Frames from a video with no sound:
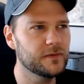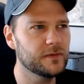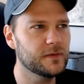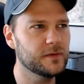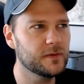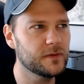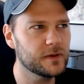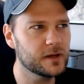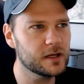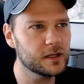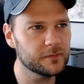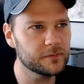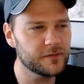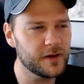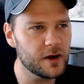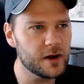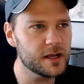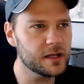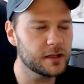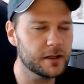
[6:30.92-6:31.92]
the,
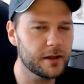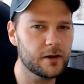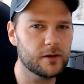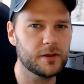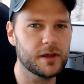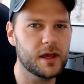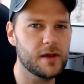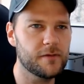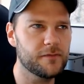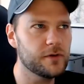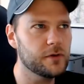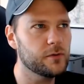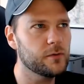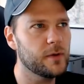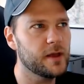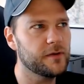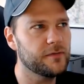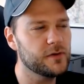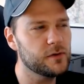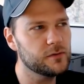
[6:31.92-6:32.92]
very clearly, if you
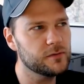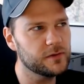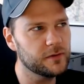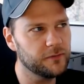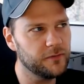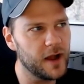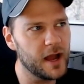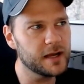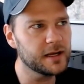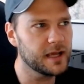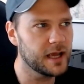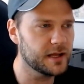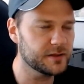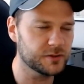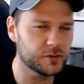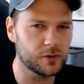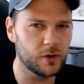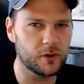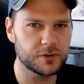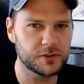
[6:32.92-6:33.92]
if you define
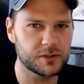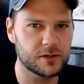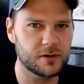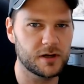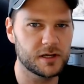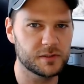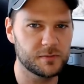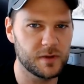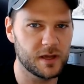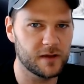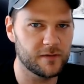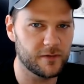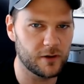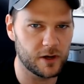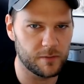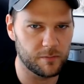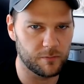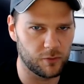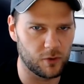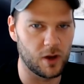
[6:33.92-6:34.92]
cancel culture as being
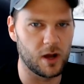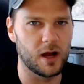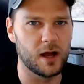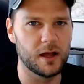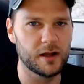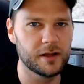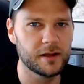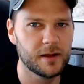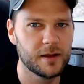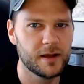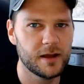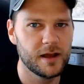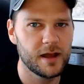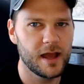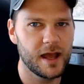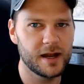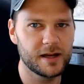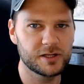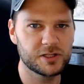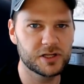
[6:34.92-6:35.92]
very broad,
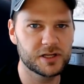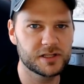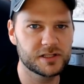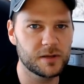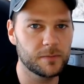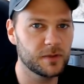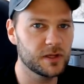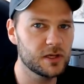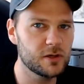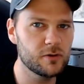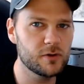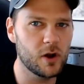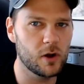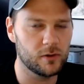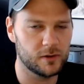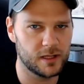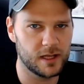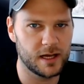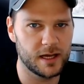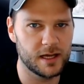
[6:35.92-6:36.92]
and it's just something you don't
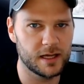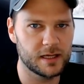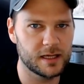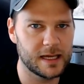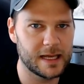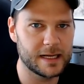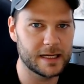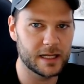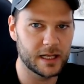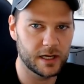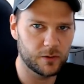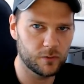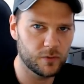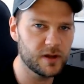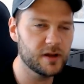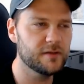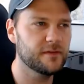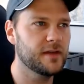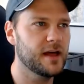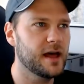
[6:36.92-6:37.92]
like and getting rid
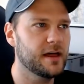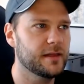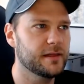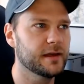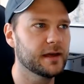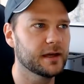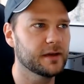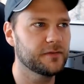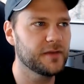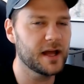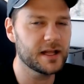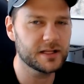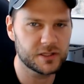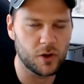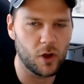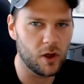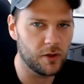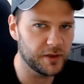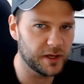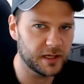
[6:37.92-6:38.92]
of that thing, if that's
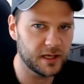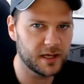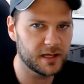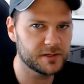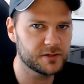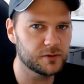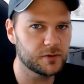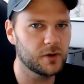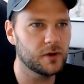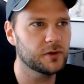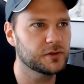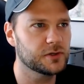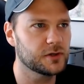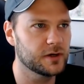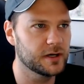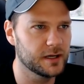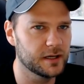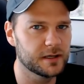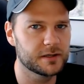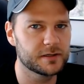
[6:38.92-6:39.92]
all that cancel culture
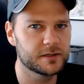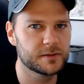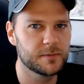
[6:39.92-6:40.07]
is,